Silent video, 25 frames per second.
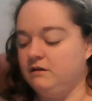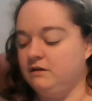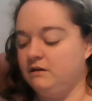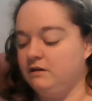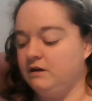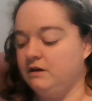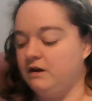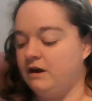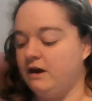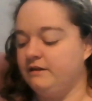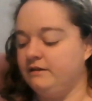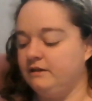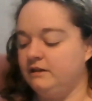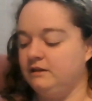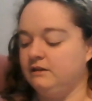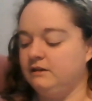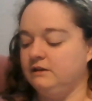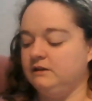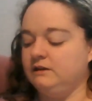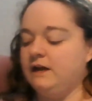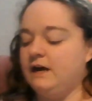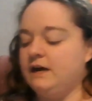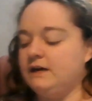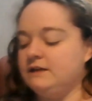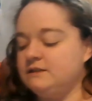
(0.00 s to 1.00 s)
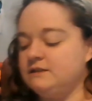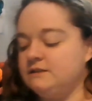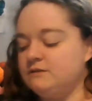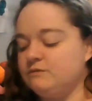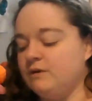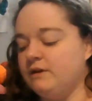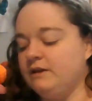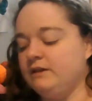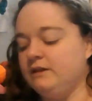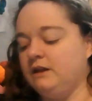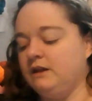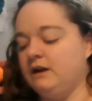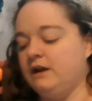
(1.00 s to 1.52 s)
And then the last
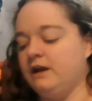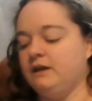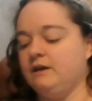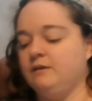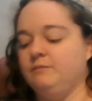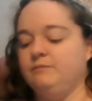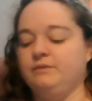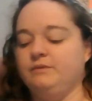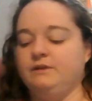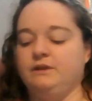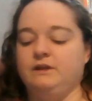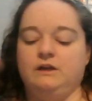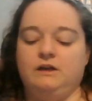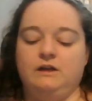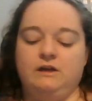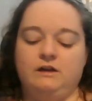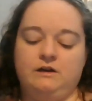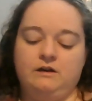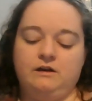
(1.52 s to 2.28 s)
one that I completed